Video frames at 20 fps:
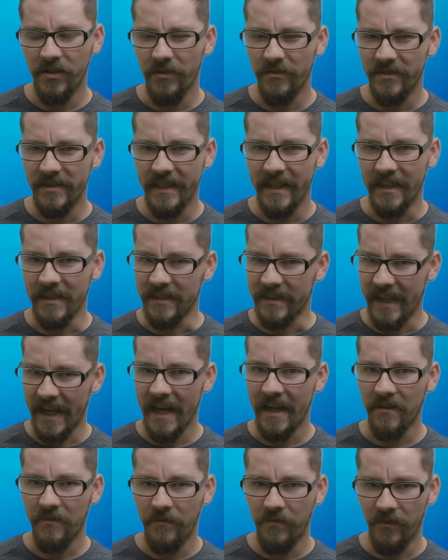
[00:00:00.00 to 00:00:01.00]
to use the
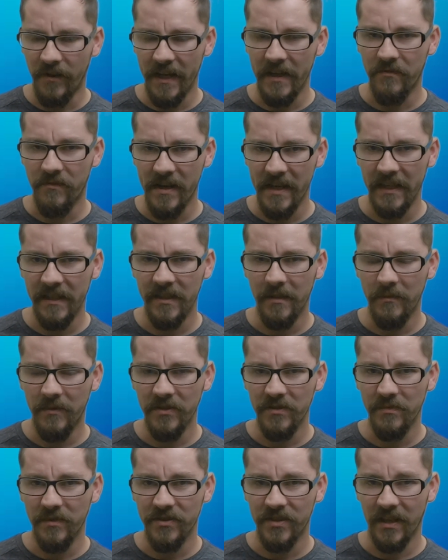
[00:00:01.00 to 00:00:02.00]
exact flight rating
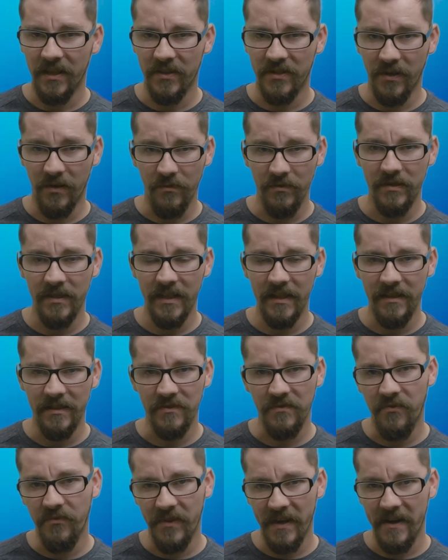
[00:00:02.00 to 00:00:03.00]
numbers, which I don't think
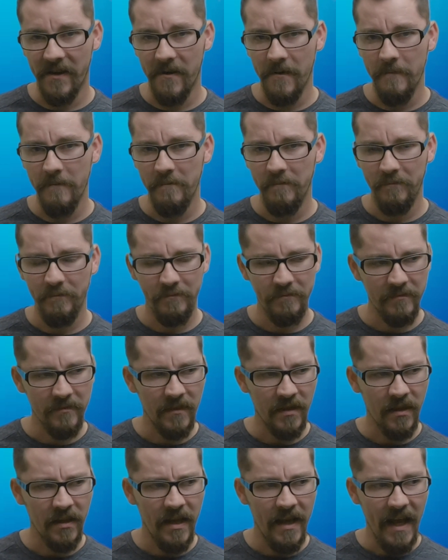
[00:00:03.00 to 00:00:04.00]
is fair.
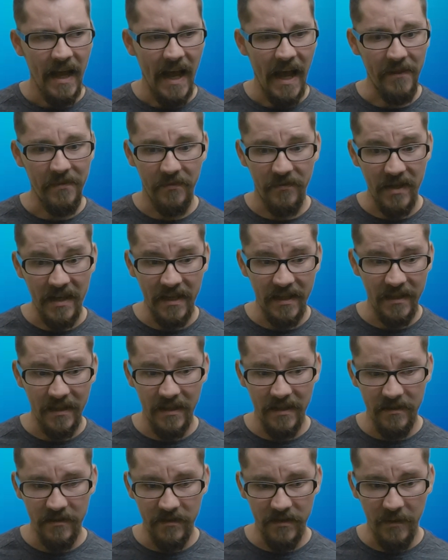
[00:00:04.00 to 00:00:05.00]
I think
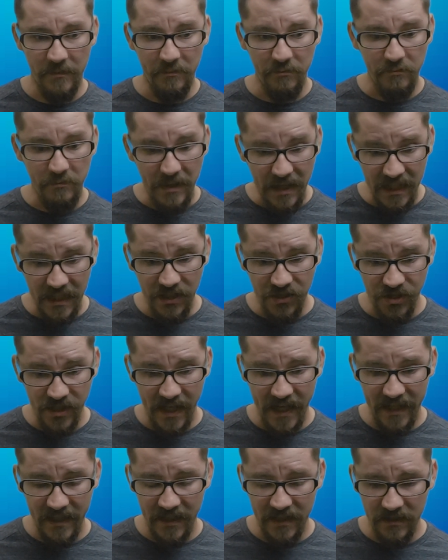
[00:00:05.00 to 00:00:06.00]
the
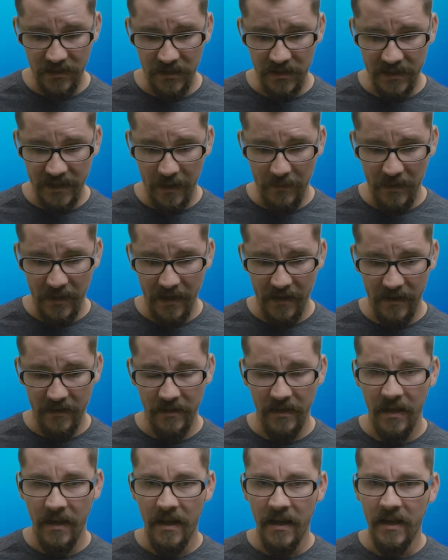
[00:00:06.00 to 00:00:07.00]
PDGA needs to step
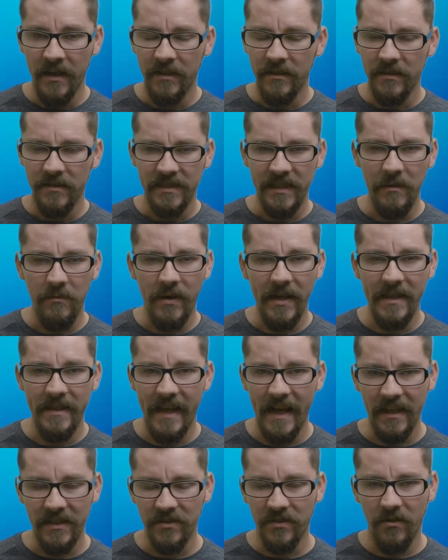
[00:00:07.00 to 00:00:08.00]
in, same way
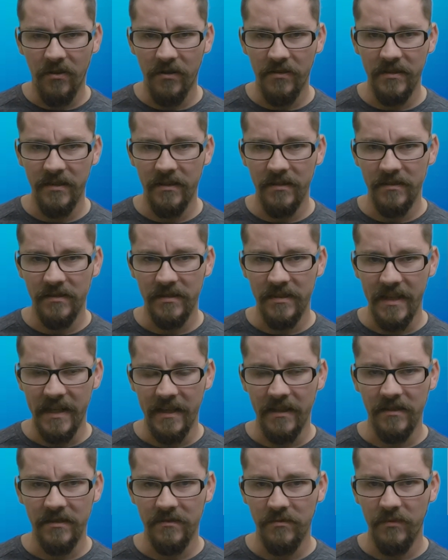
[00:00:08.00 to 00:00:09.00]
NASCAR does
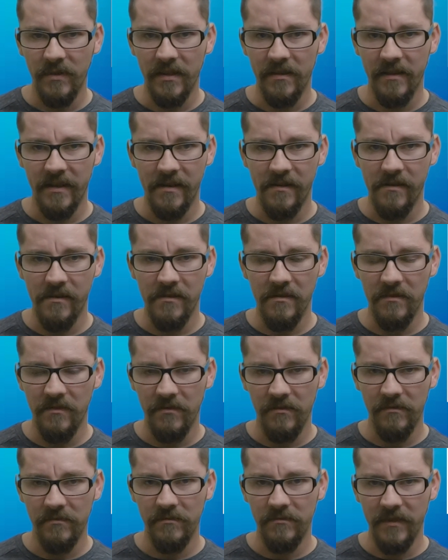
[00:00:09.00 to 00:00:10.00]
things with their
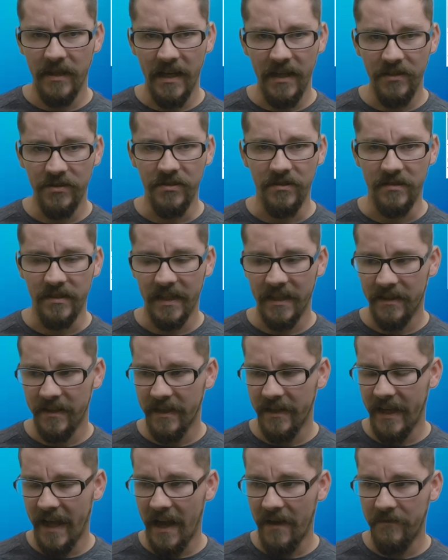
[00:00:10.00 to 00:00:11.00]
engines. Like
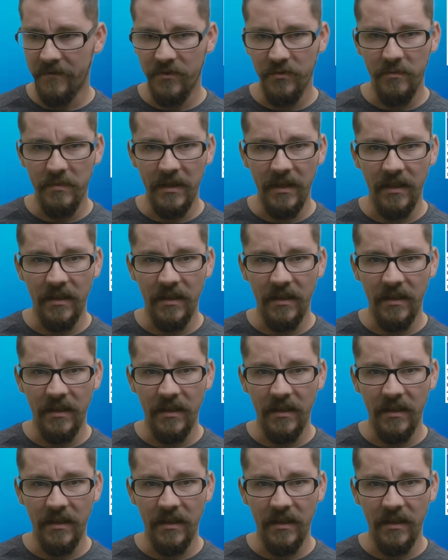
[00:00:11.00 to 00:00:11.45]
they have to